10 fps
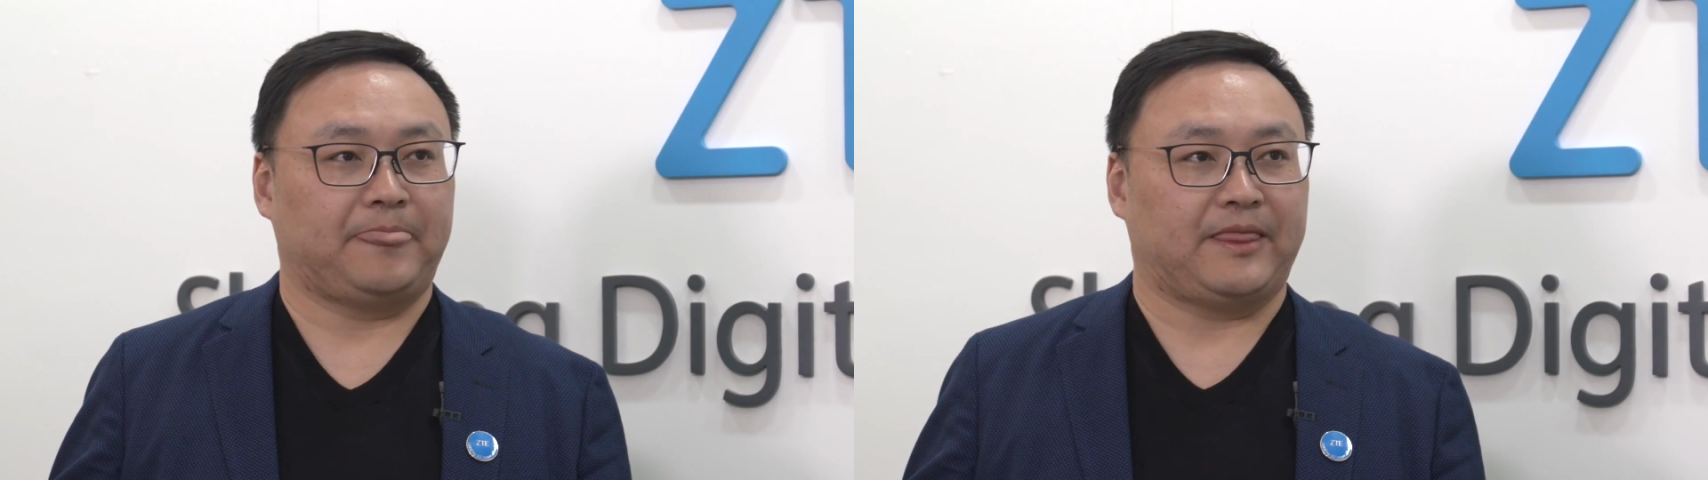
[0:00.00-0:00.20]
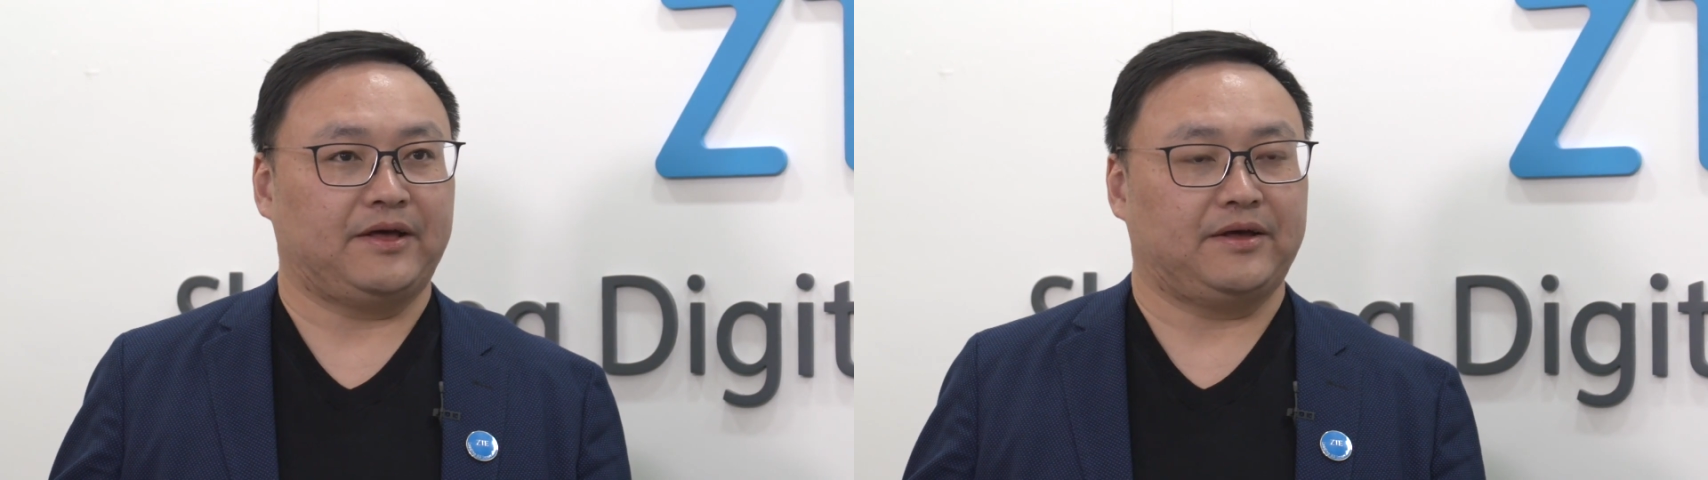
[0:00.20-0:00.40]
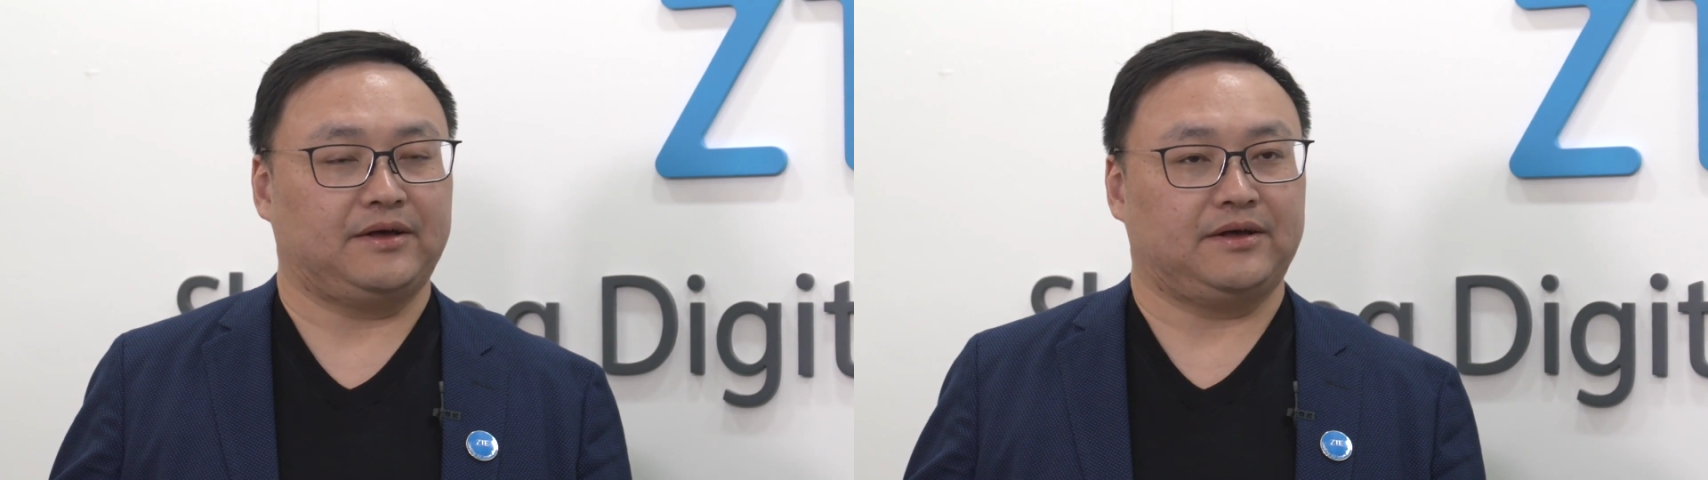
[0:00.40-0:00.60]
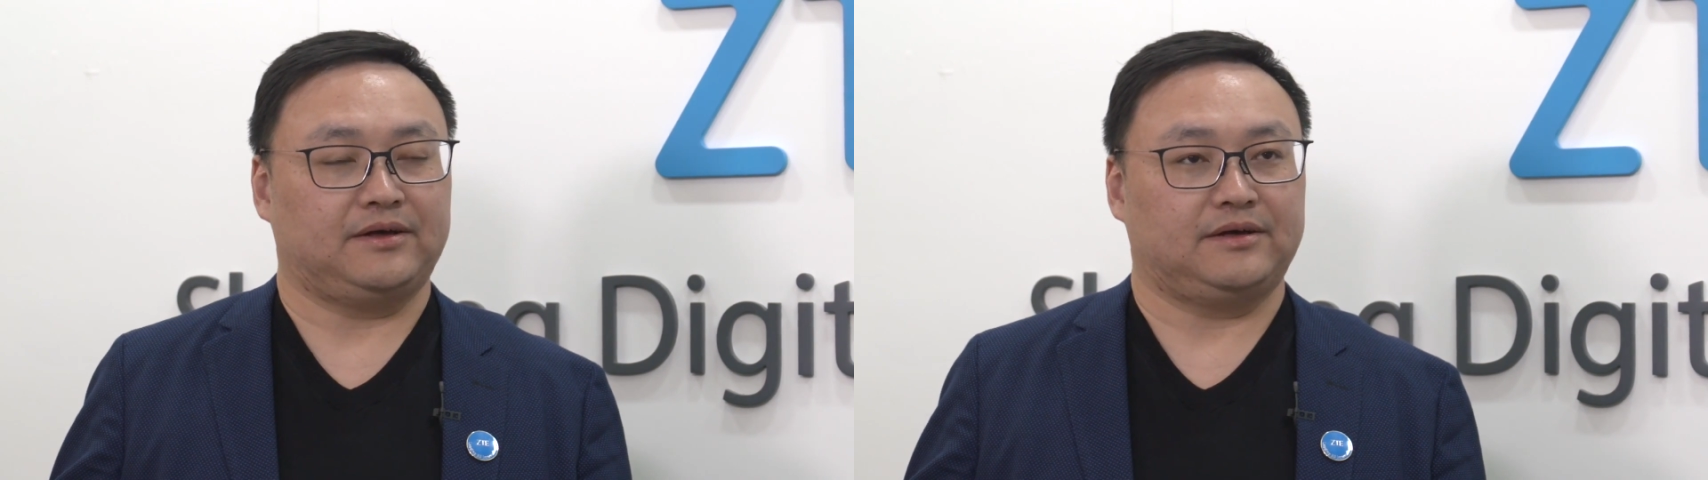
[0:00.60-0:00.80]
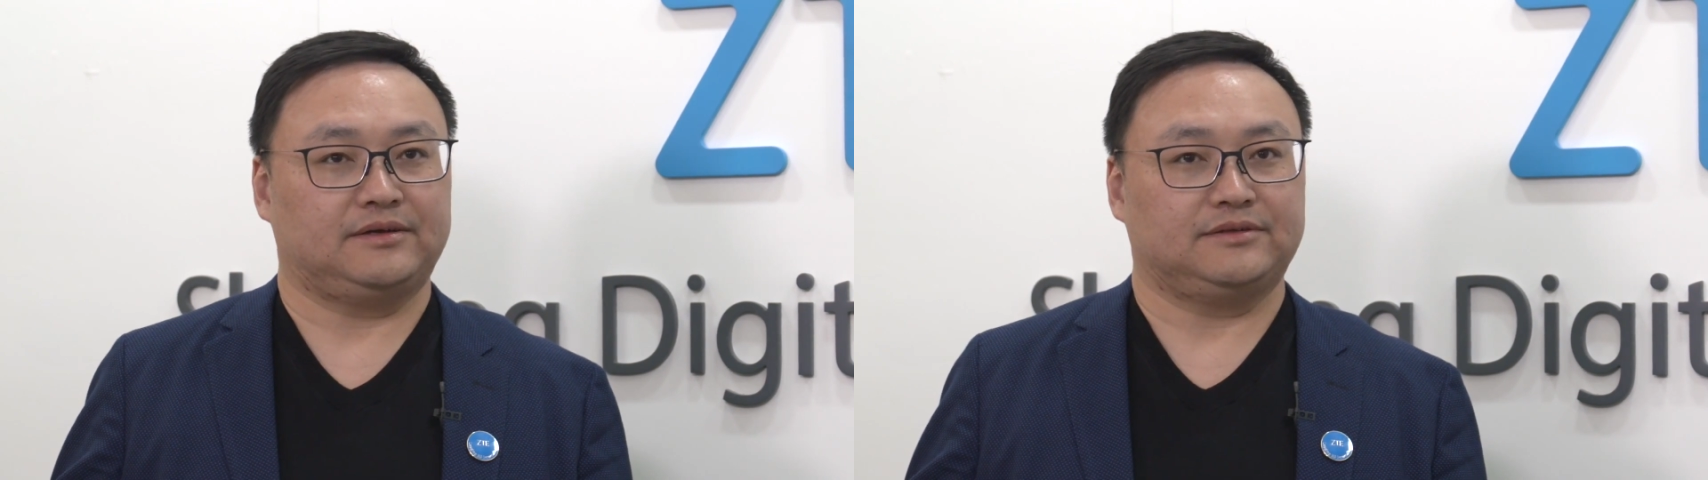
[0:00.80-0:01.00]

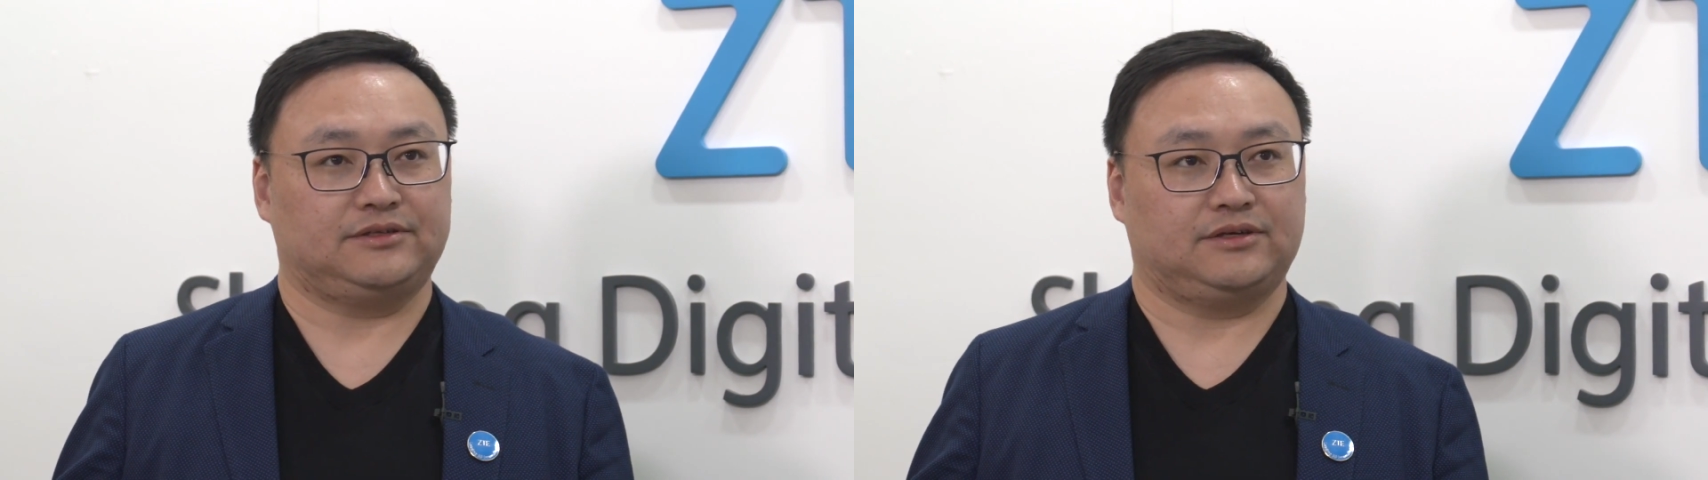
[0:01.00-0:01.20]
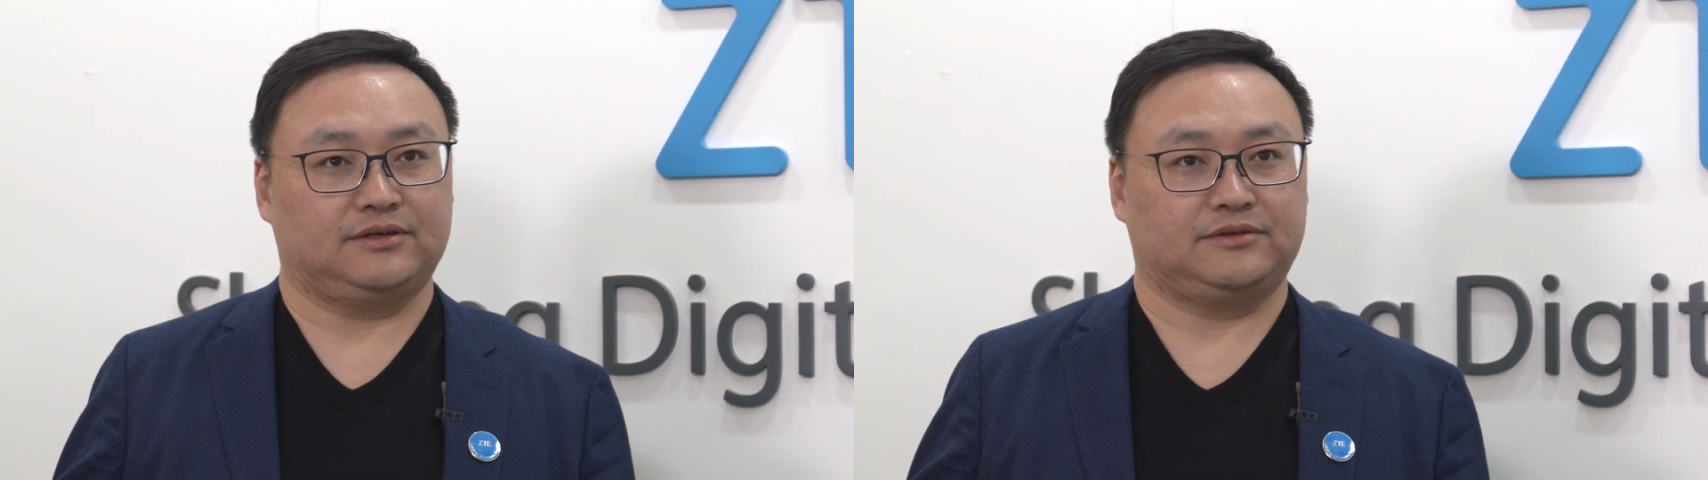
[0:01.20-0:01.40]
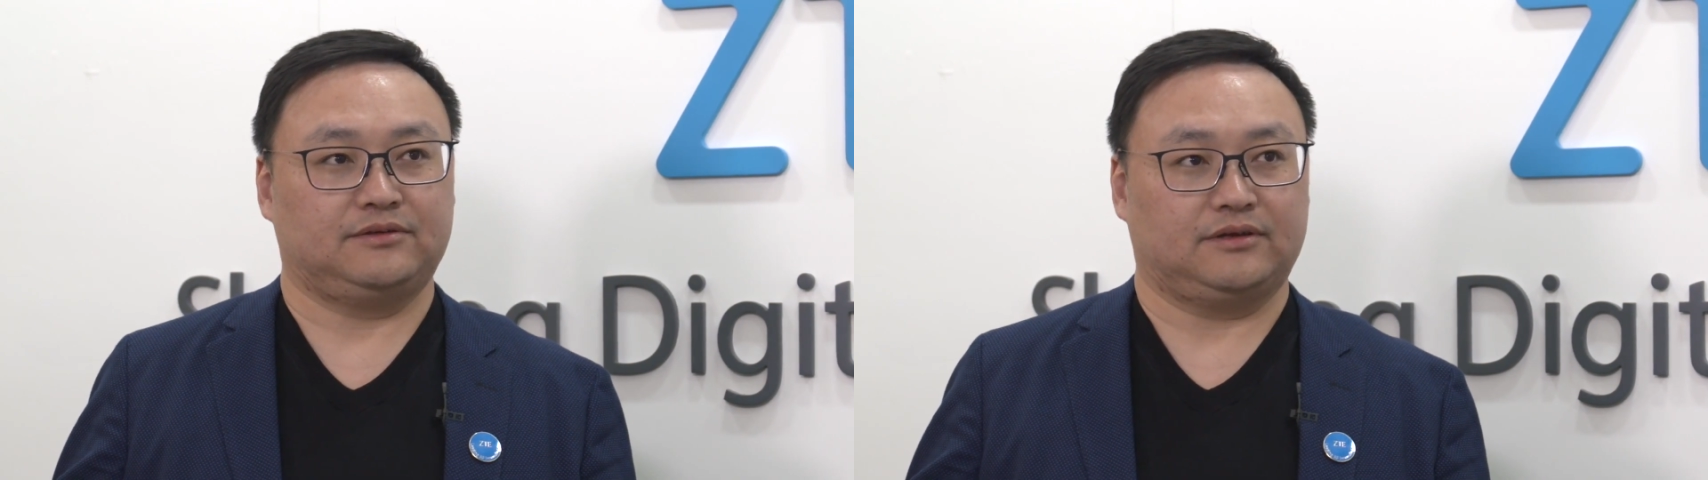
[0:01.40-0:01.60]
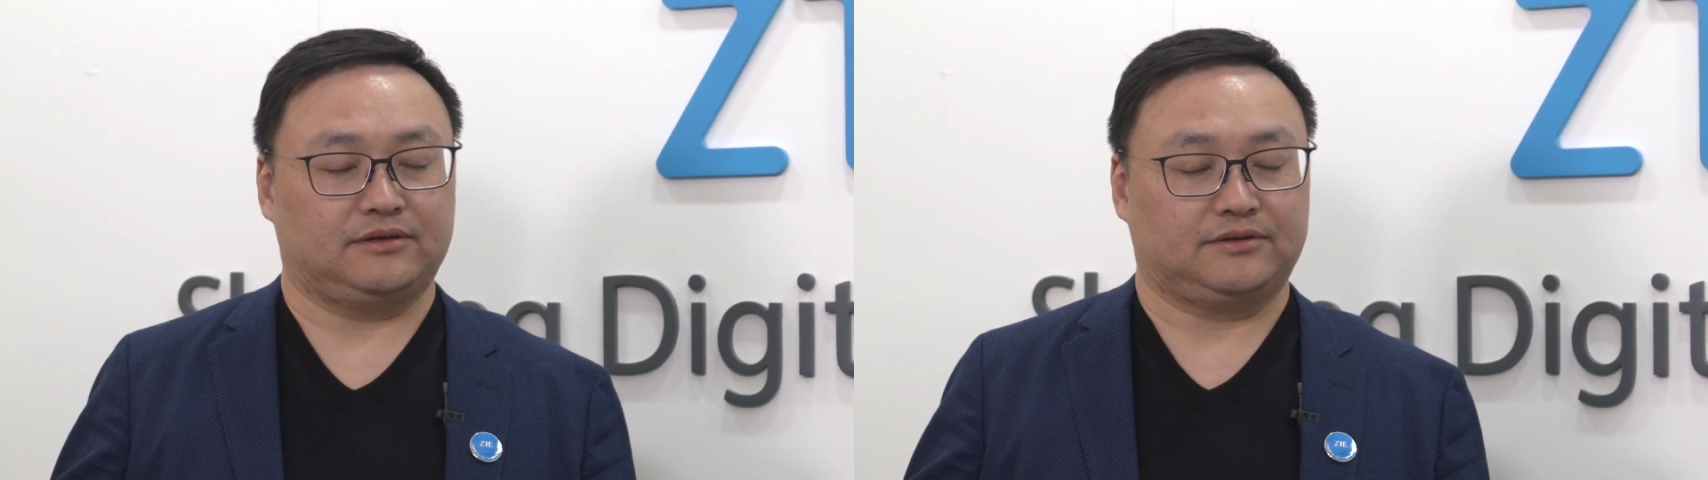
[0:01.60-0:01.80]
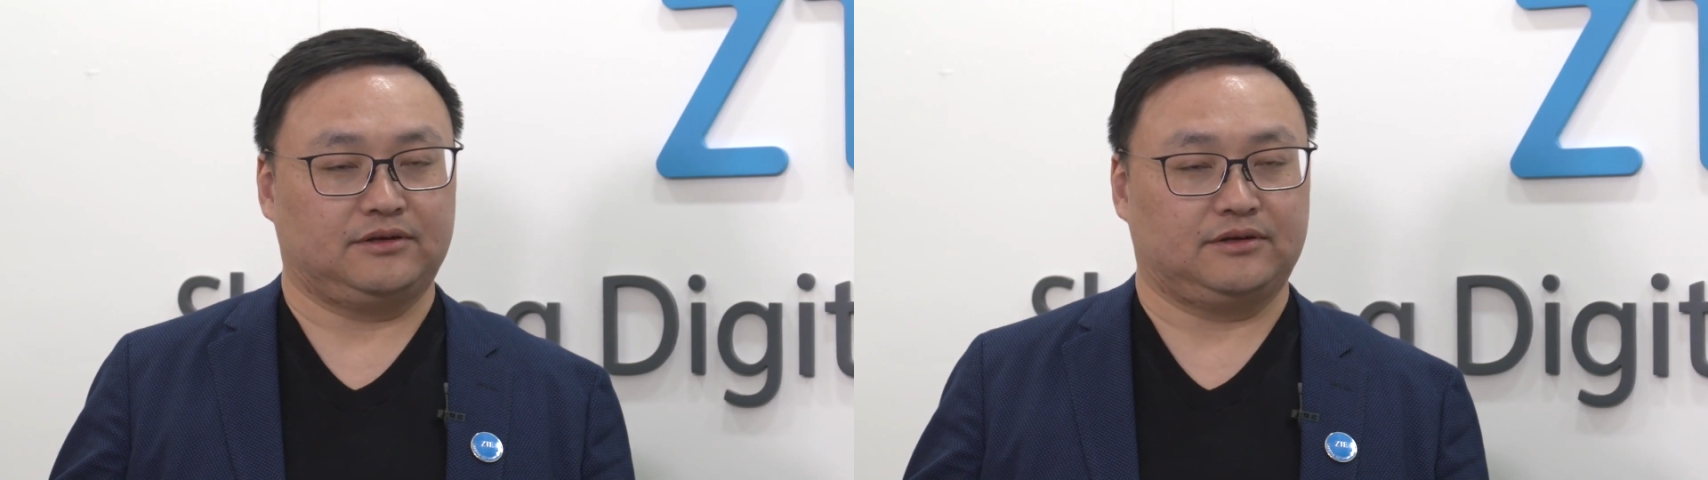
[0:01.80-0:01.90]
uh, the uh,